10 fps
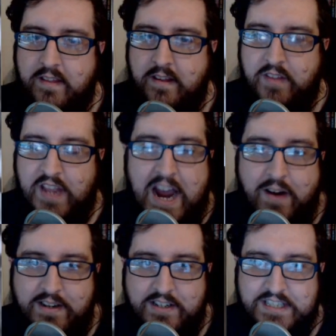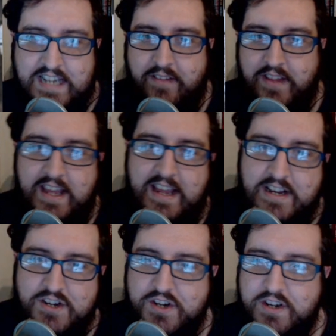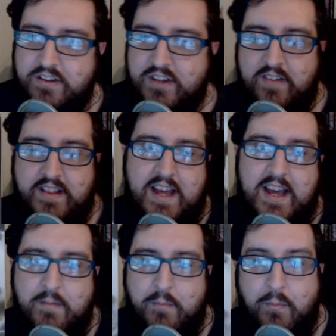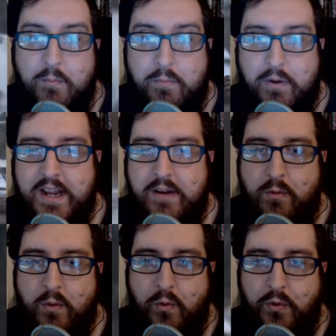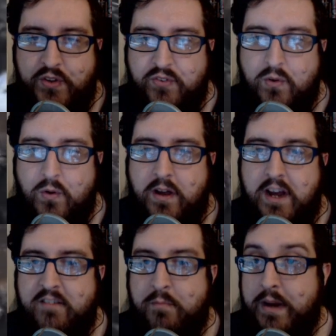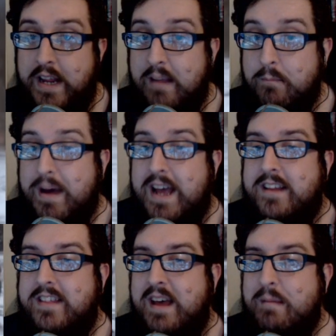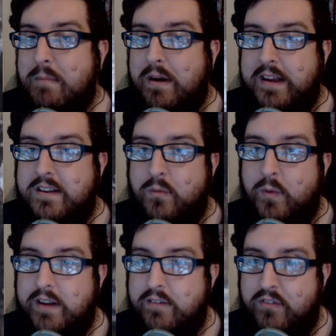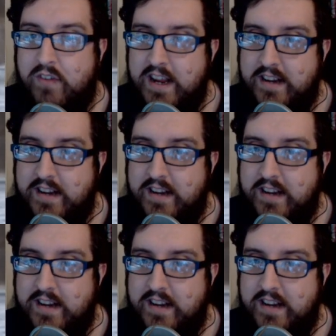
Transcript: characters and how they get injured and stuff like that, and bring in rules for kind of bringing back their might and will and fate